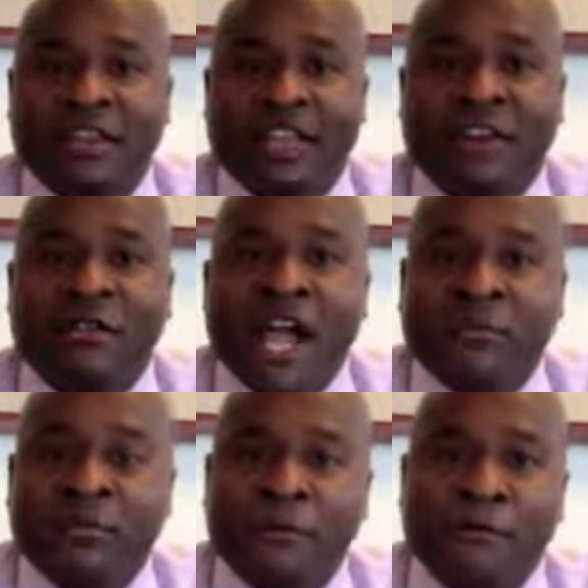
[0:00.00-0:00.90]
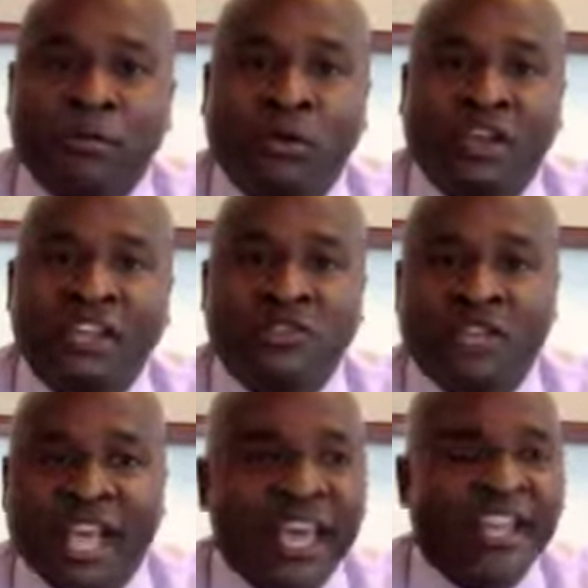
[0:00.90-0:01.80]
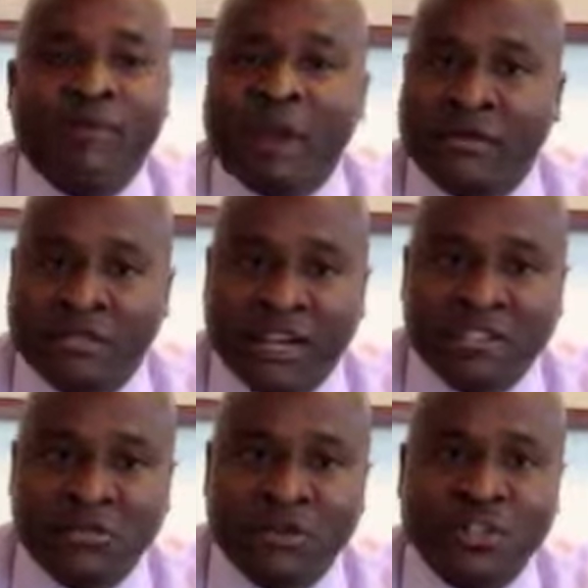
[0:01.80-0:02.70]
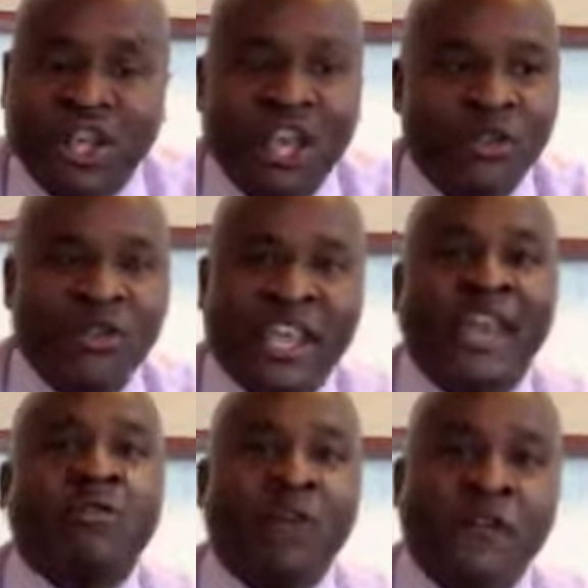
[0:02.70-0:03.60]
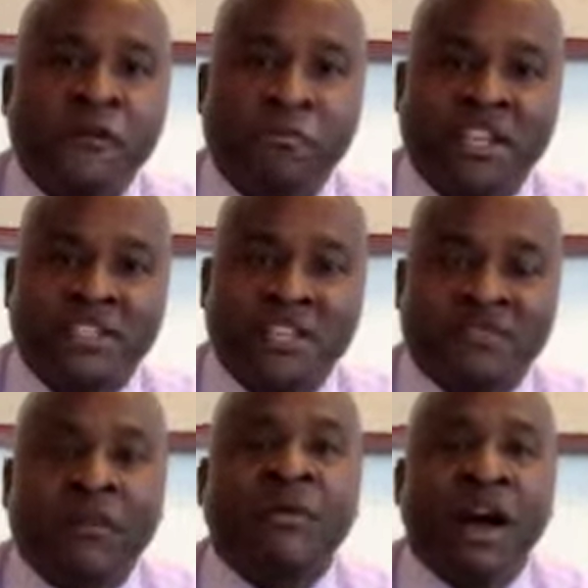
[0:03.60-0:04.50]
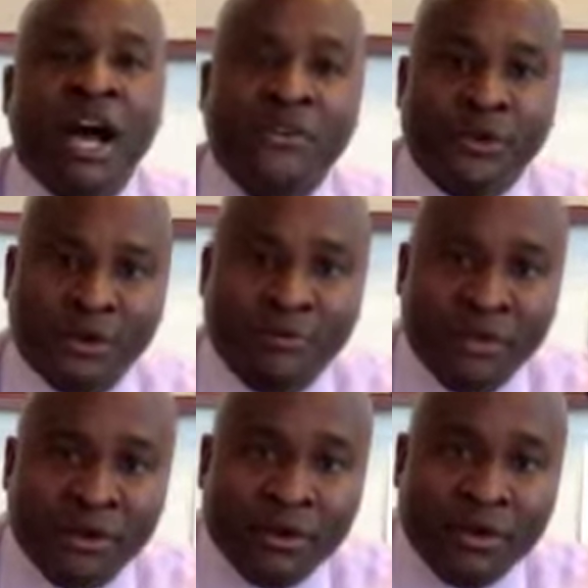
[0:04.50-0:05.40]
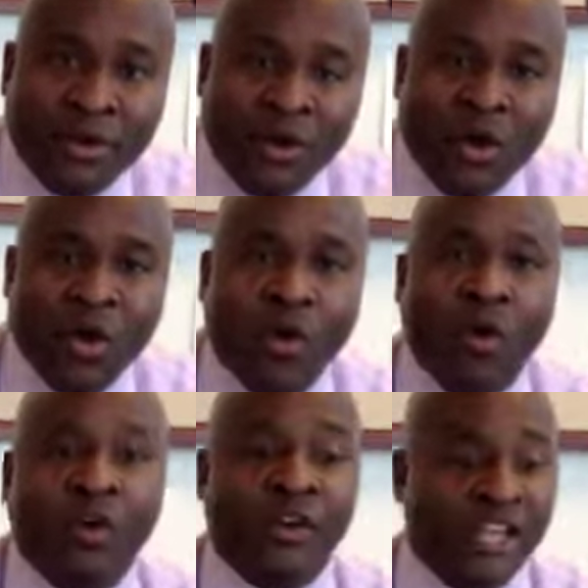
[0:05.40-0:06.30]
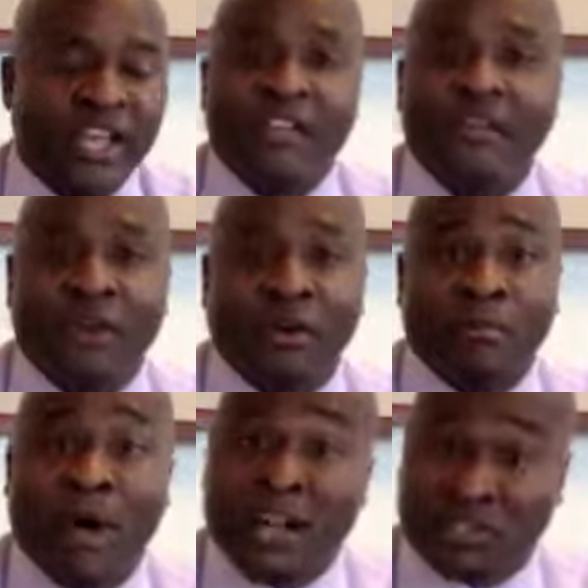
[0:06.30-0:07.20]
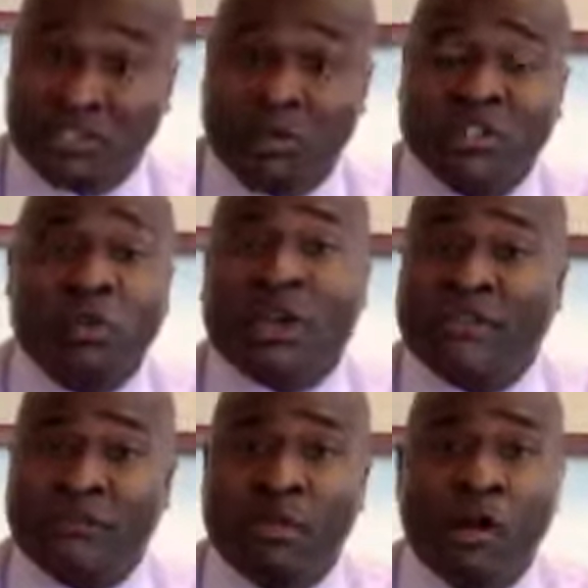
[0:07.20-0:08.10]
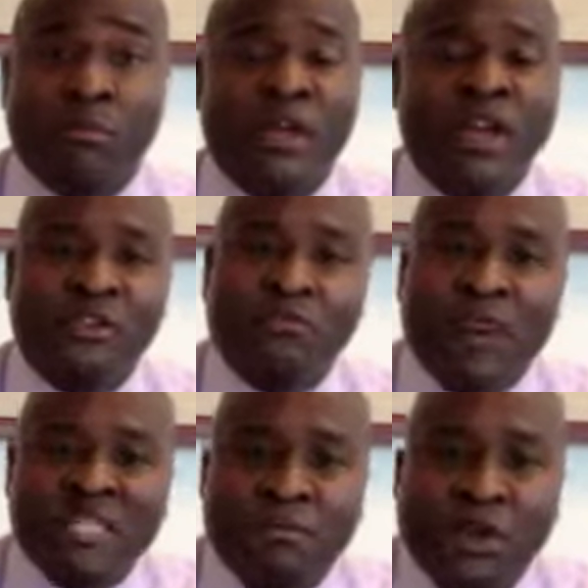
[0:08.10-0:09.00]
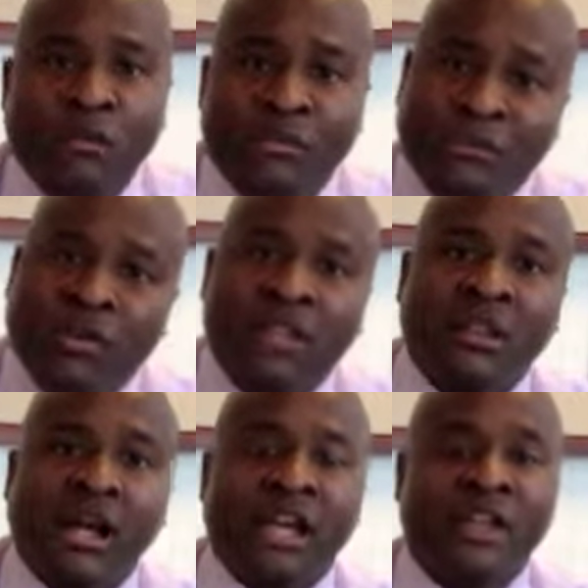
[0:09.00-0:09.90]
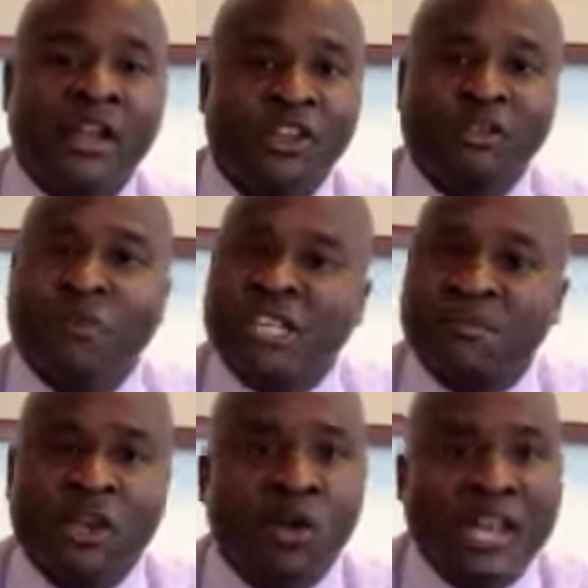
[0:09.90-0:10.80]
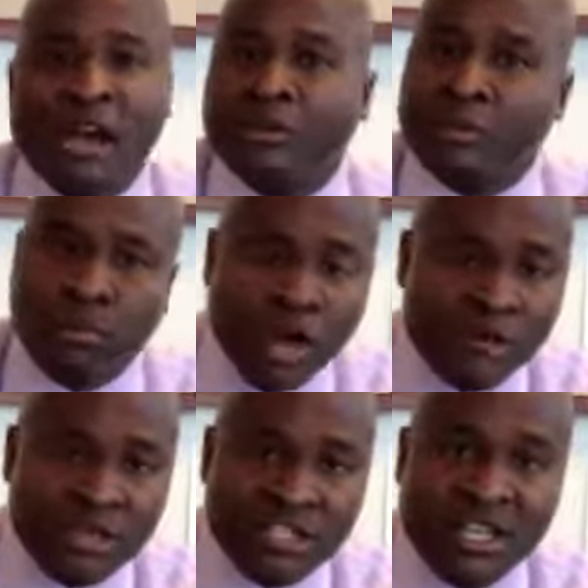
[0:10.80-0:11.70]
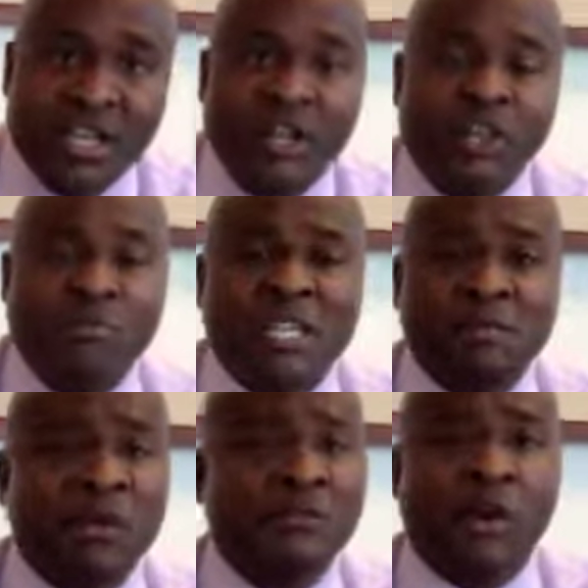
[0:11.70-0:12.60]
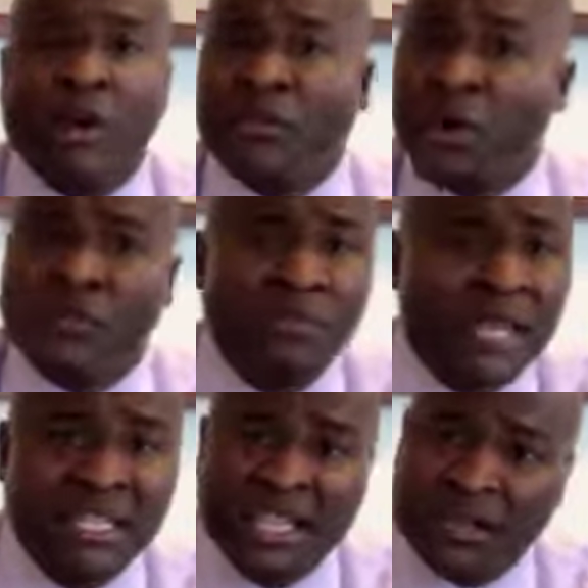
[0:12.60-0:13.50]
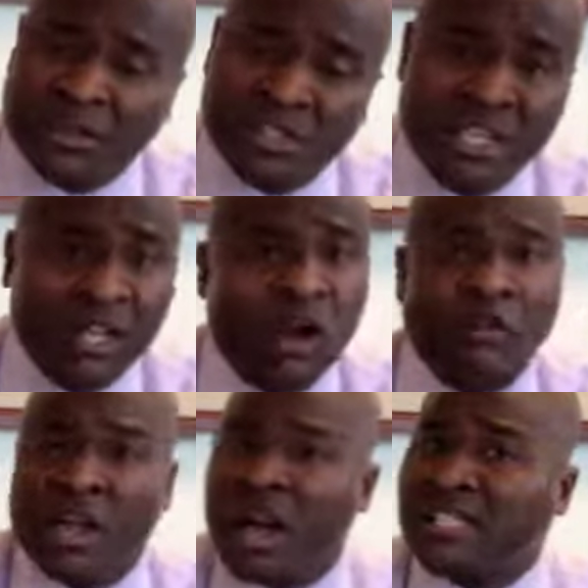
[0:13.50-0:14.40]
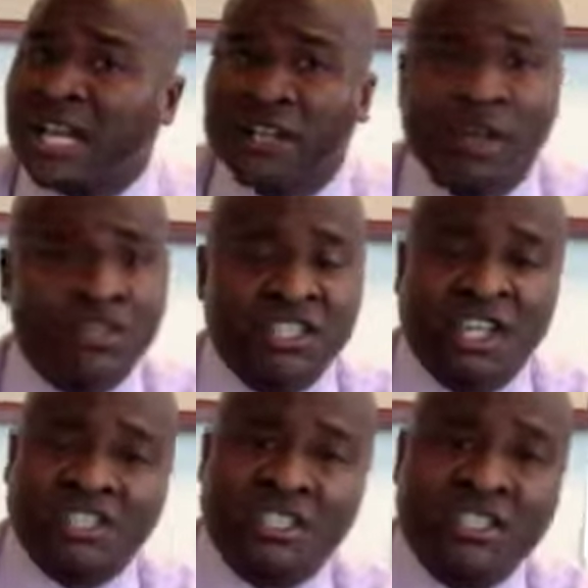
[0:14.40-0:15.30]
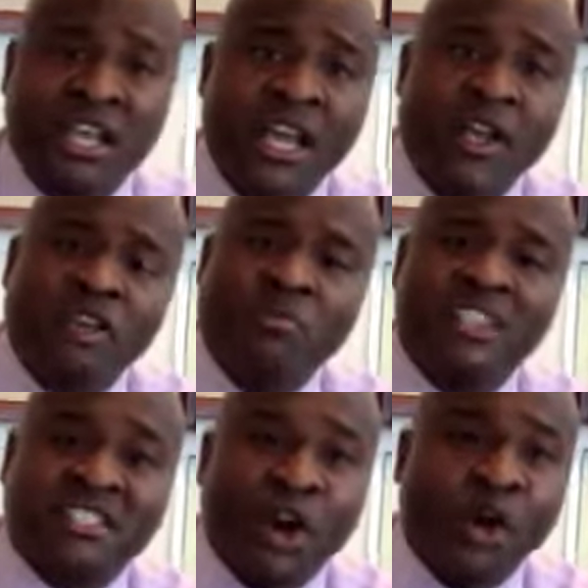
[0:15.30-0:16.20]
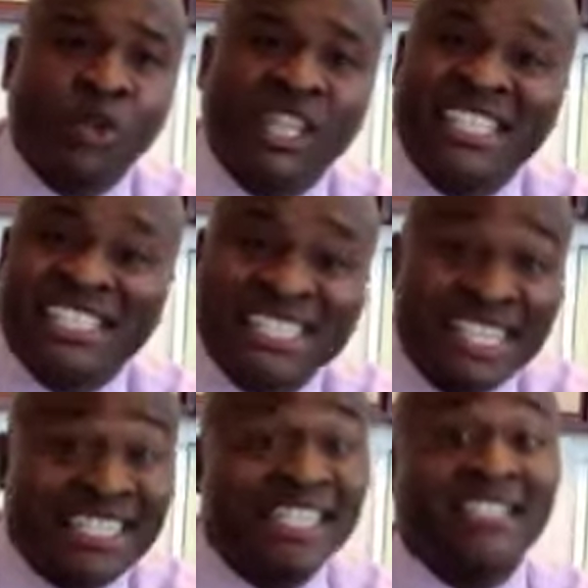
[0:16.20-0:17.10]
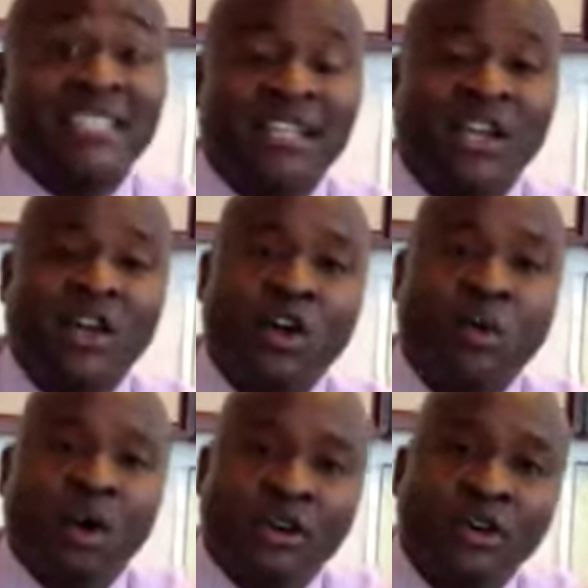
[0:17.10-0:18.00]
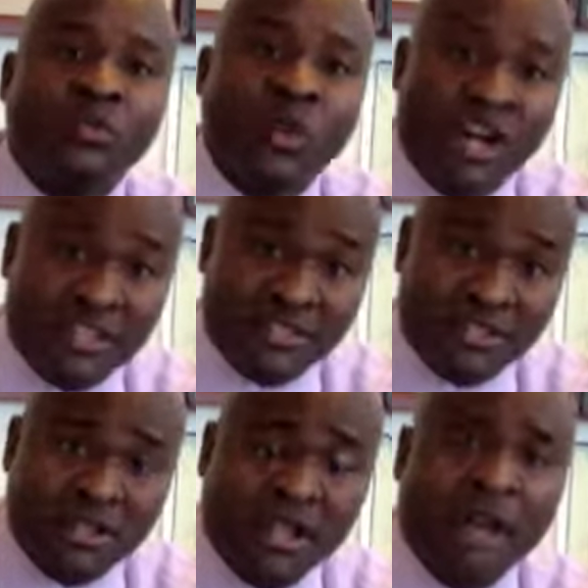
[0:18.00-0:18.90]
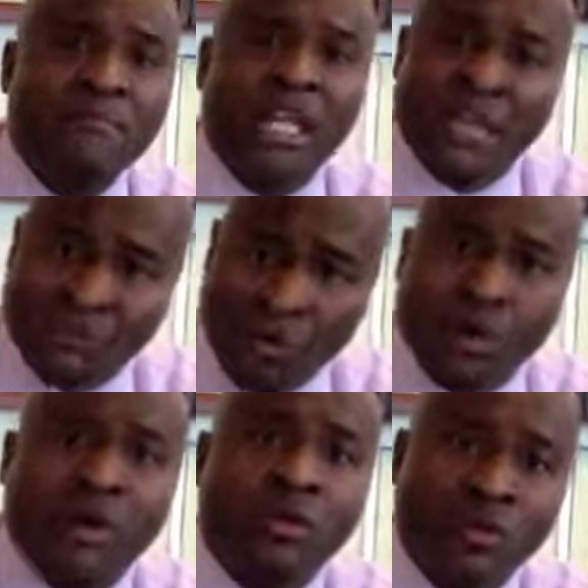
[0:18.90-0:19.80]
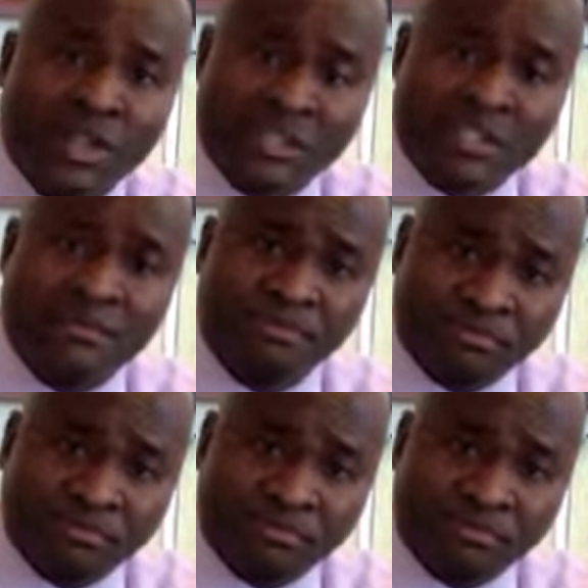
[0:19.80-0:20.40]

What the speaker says: interact with your employees, you can't interact with customers, you can't run your business from behind your computer or in your boxer shorts working from home. You must be on the front line. You must be going out on appointments. You must be involved in all the big deals and all the contract negotiations. You must hold consistent one-on-ones, meaningful one-on-ones.